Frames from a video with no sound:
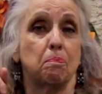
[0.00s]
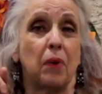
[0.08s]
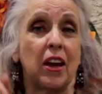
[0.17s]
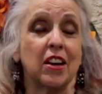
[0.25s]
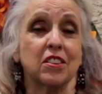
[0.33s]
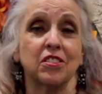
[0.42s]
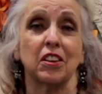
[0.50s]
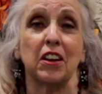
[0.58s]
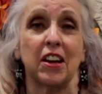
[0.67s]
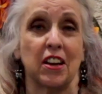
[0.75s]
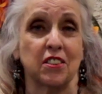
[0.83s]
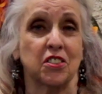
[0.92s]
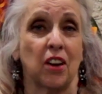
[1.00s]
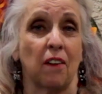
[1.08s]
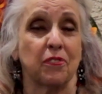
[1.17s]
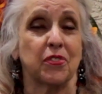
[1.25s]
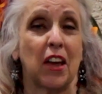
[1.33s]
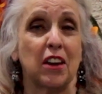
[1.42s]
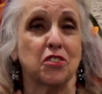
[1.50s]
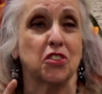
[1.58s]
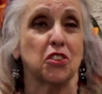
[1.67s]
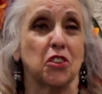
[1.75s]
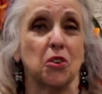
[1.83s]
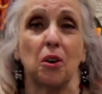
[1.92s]
biggest list of things
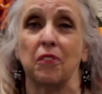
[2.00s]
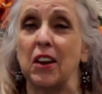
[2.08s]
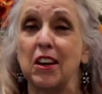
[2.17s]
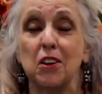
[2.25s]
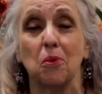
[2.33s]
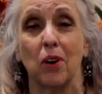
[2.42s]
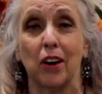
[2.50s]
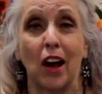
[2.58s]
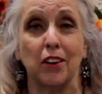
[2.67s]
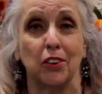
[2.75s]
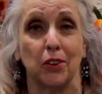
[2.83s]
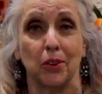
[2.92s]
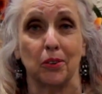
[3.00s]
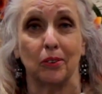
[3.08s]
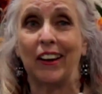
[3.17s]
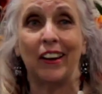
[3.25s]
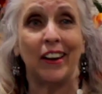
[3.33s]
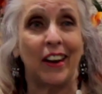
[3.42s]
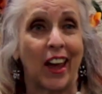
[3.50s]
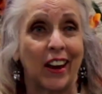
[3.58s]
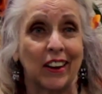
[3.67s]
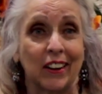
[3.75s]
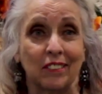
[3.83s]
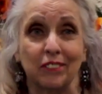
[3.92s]
to do of anyone I knew.
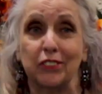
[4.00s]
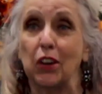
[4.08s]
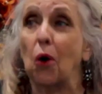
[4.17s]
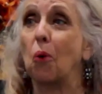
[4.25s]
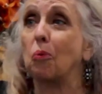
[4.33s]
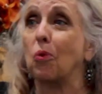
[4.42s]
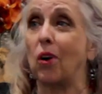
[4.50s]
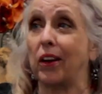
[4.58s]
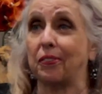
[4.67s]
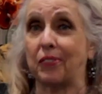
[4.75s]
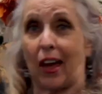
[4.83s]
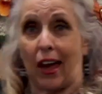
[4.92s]
Negative, don't want